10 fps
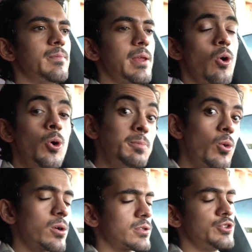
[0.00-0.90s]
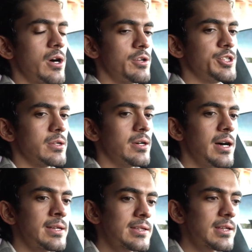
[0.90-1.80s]
onboard charger,
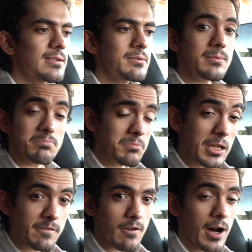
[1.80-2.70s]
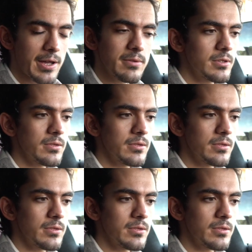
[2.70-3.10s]
and it's fine.